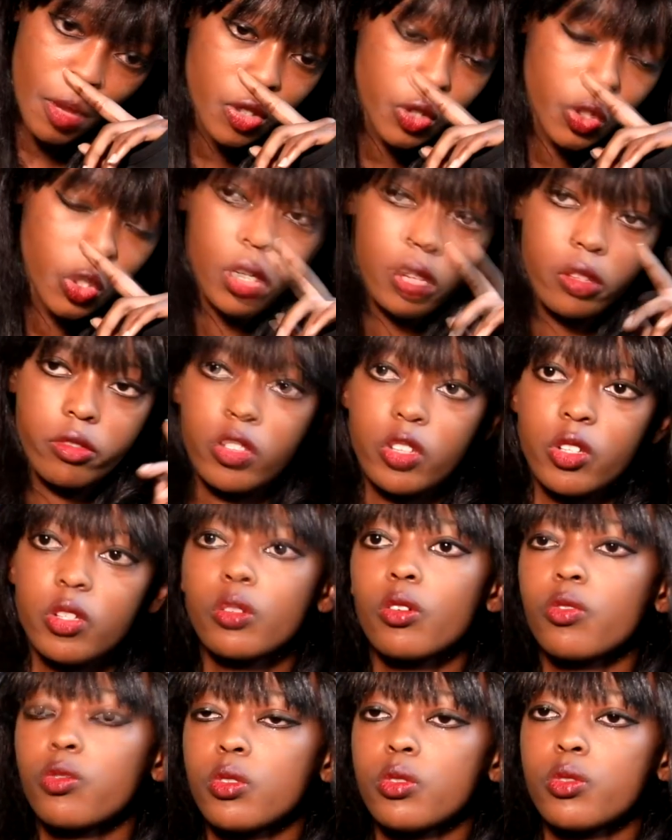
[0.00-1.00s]
actually
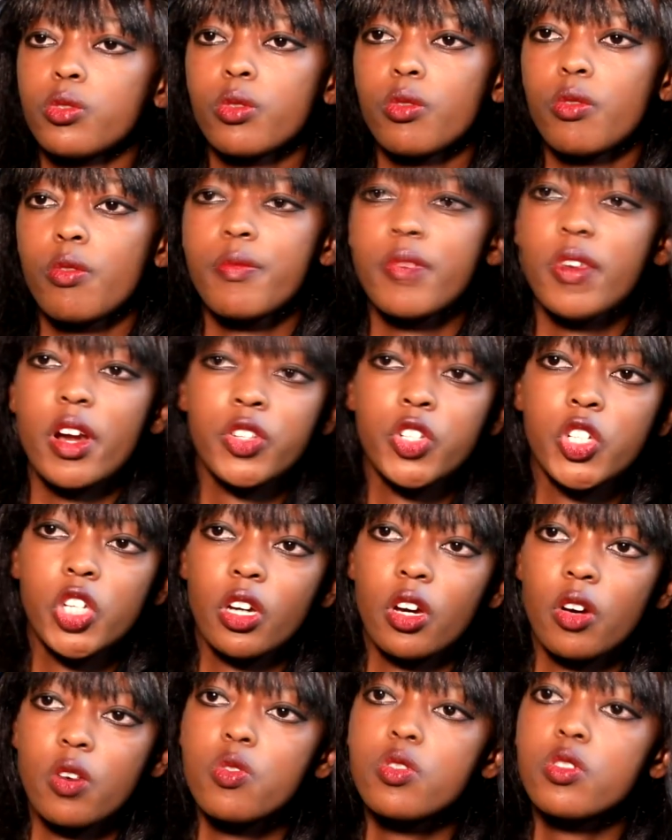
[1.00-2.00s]
thinking of also
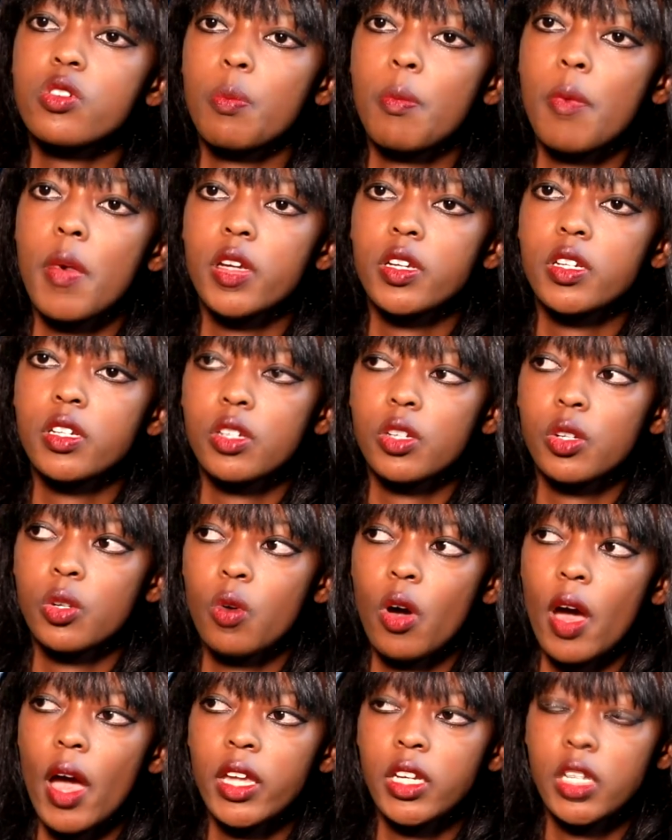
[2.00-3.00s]
branching out, but
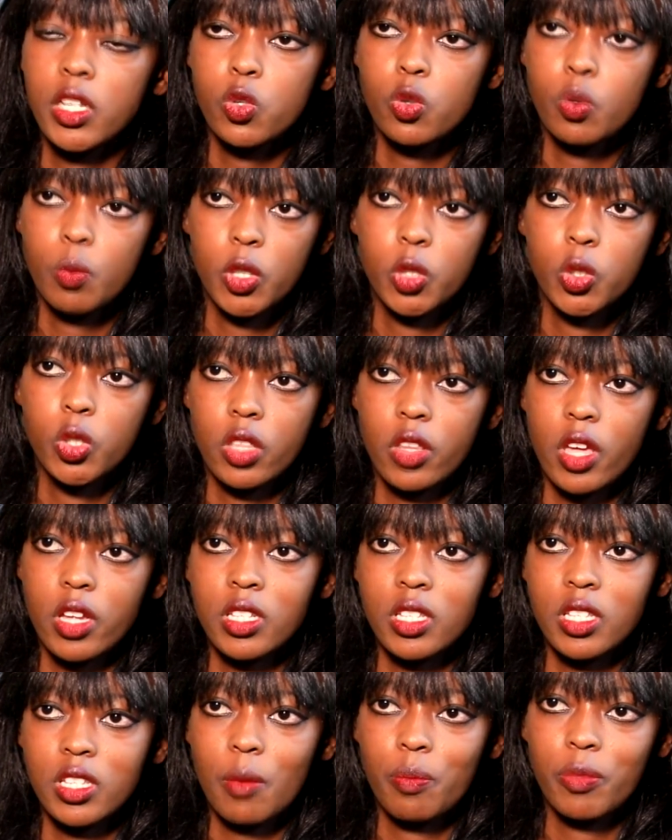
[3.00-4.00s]
I need to make sure
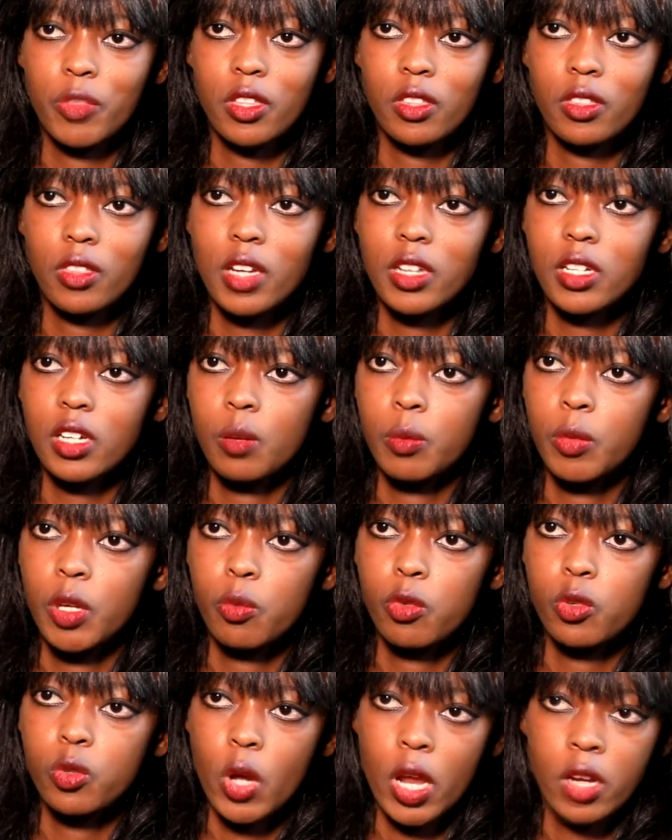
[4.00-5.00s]
that's something that I'll be
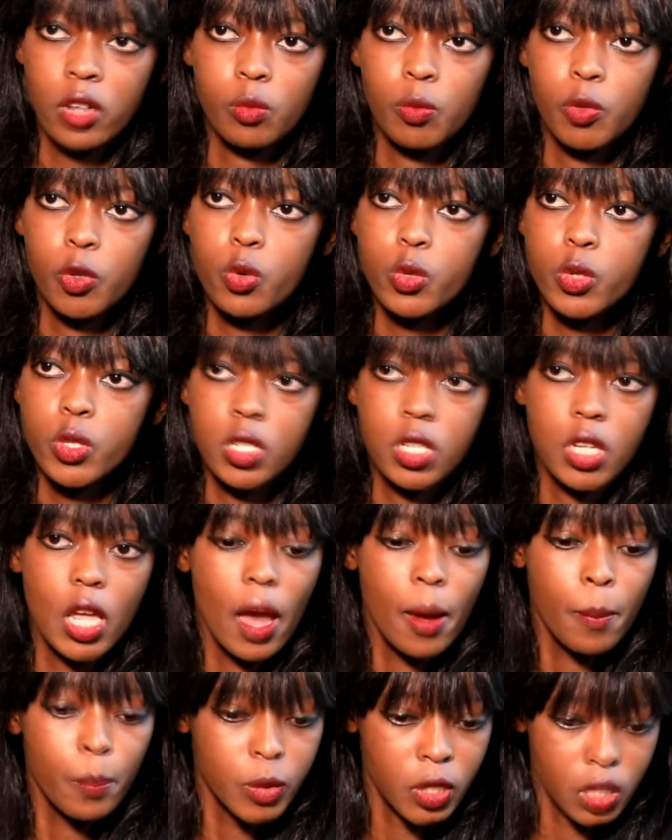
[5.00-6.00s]
able to handle, because
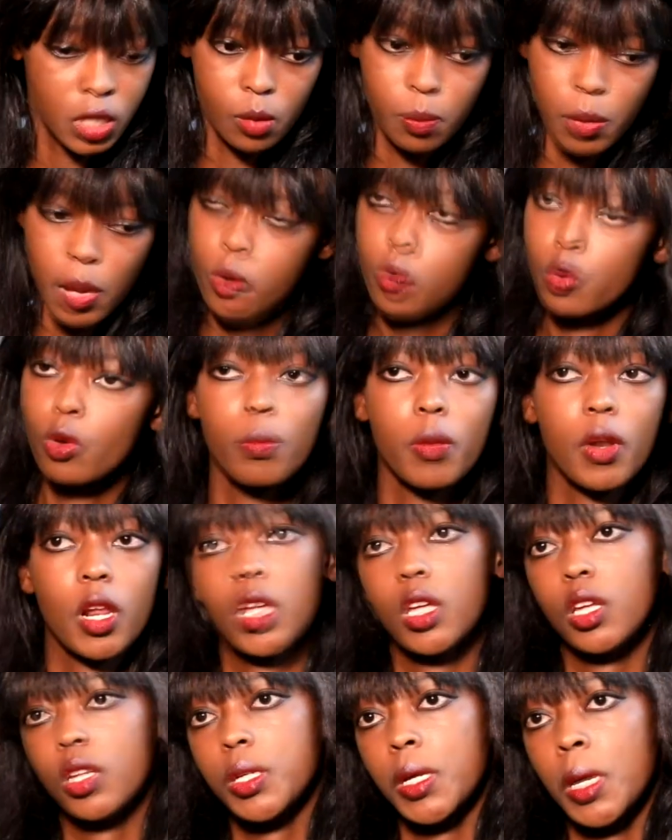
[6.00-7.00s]
I'm still planning on
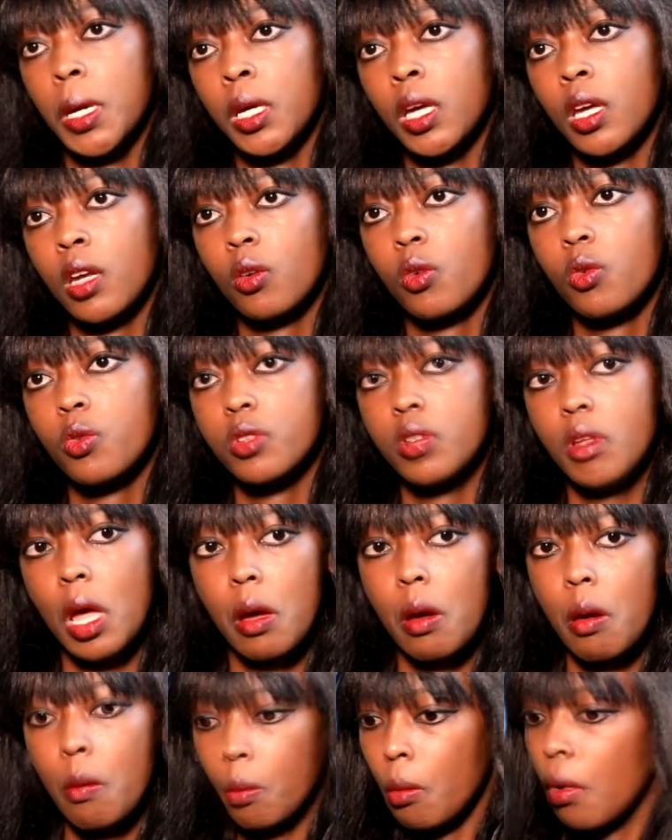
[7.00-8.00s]
playing Tekken, because
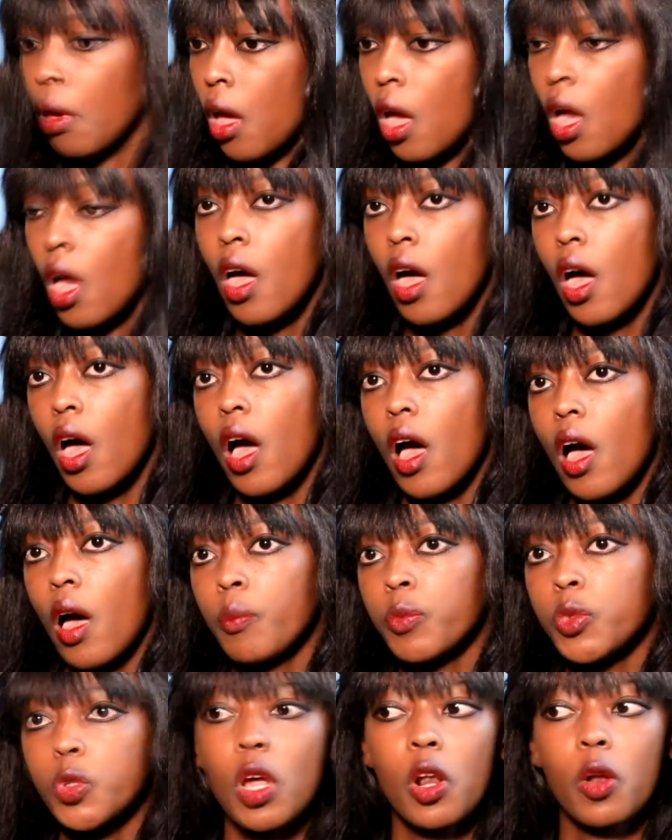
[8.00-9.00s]

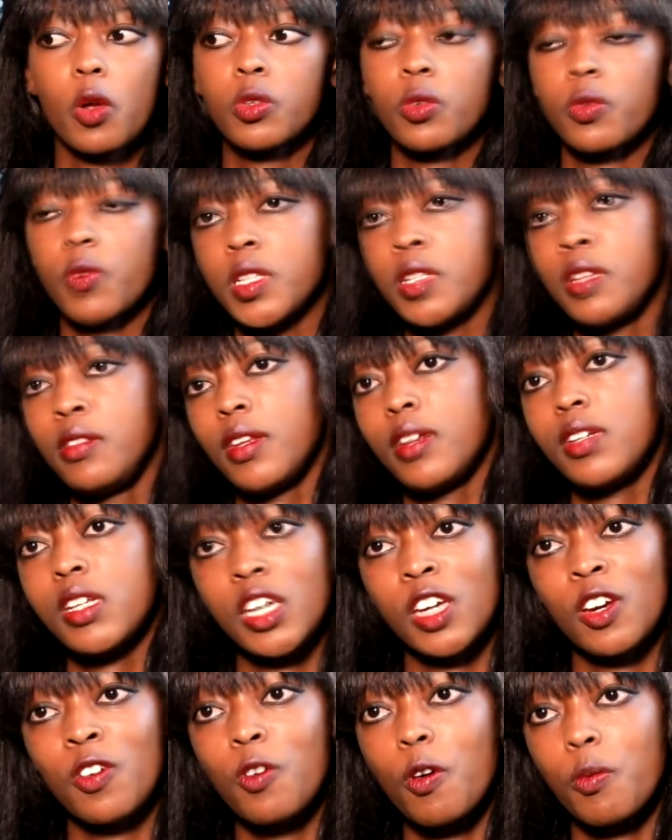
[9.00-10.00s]
I'm sure a lot of us in the
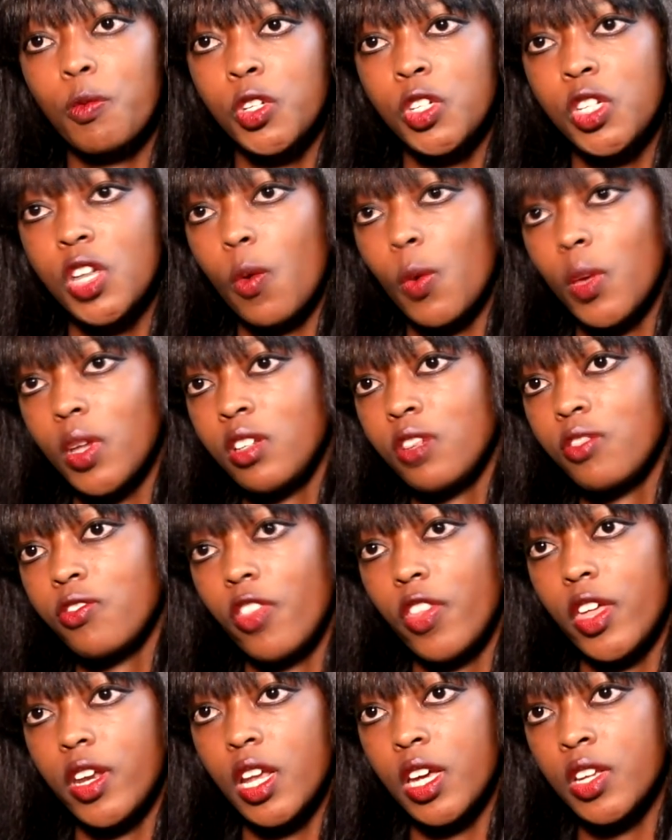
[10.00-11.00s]
Tekken community are waiting
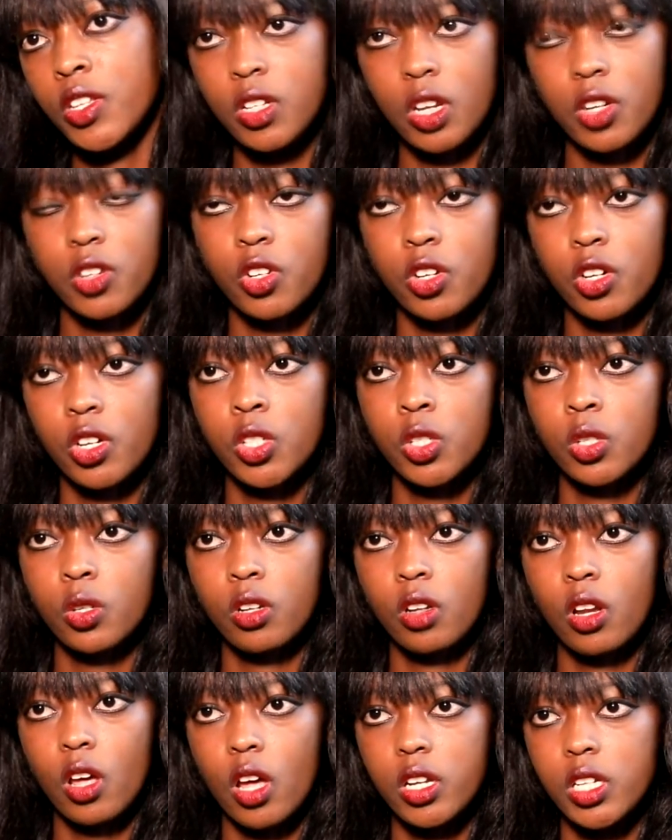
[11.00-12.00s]
for the next
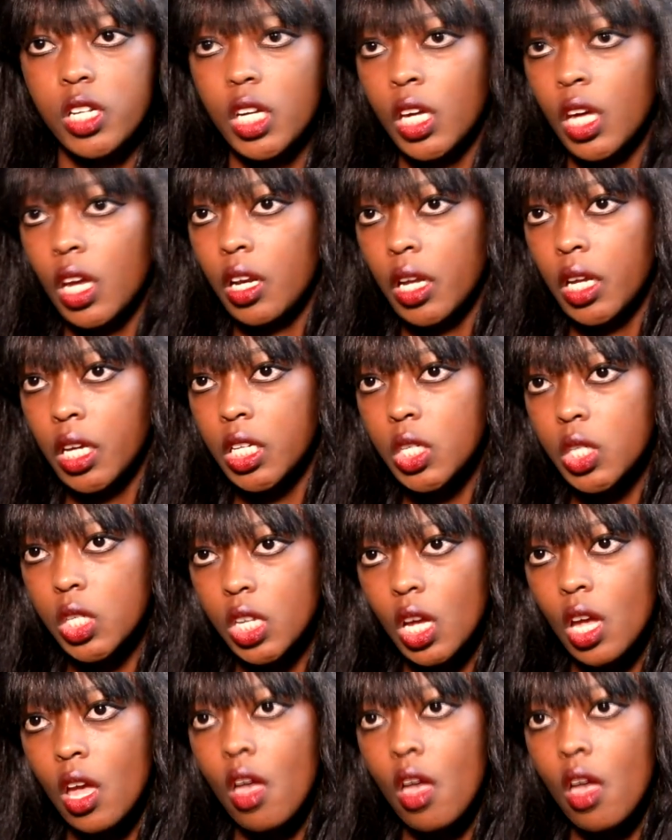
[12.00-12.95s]
iteration, Tekken 8.